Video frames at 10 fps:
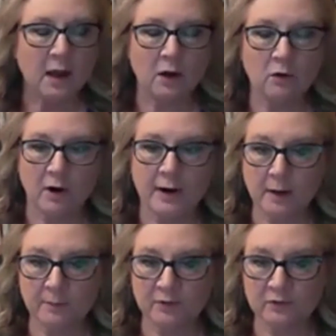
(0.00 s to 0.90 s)
a great
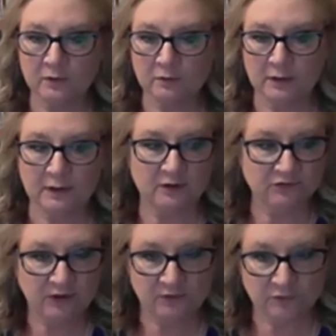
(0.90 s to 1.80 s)
opportunity to
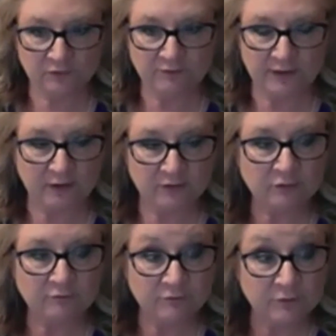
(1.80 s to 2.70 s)
change their
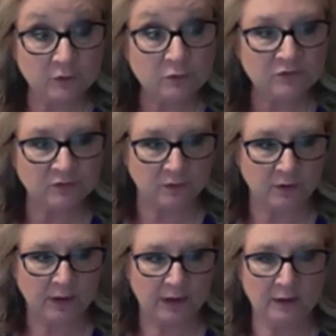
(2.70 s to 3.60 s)
financial future
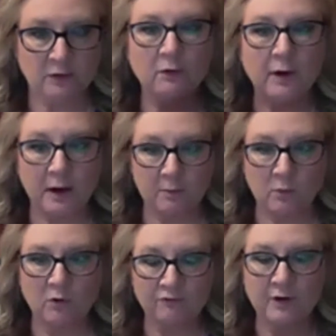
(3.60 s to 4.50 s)
and to create more
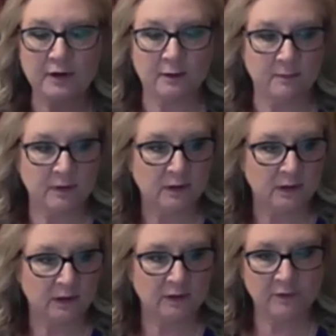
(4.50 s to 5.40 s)
freedom
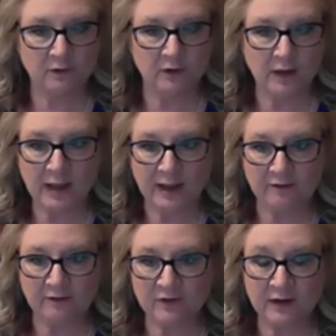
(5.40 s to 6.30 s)
in their
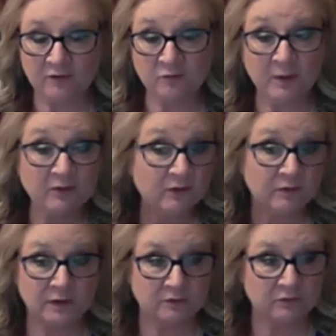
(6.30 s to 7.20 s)
lives. And I especially
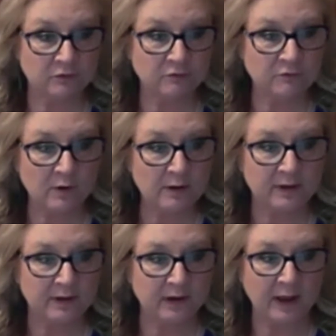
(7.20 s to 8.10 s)
think it's true for
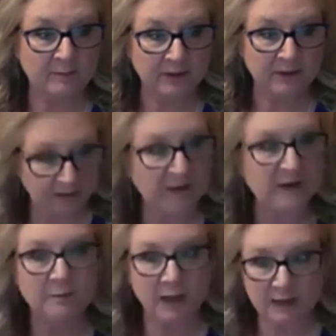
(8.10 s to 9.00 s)
women. I mean, I've
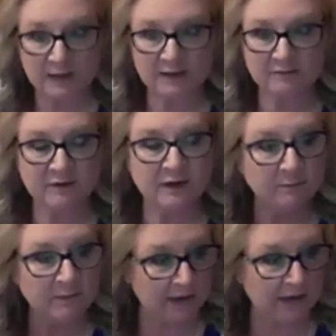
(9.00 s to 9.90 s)
made my living and
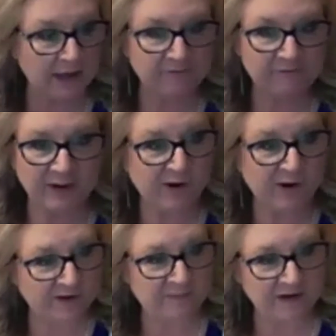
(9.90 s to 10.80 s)
my life that way,
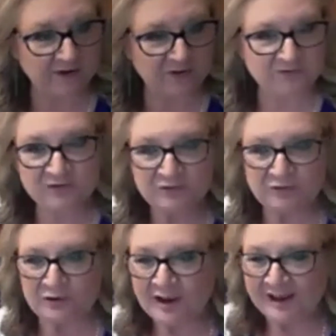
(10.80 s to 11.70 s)
and my little sister
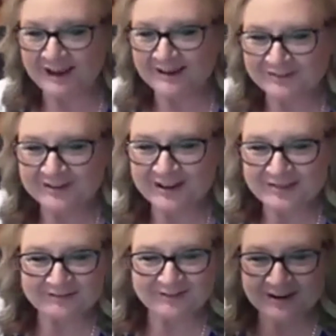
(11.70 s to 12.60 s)
has done the
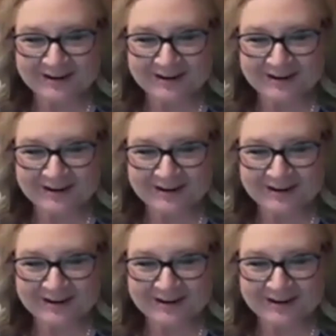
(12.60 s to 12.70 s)
very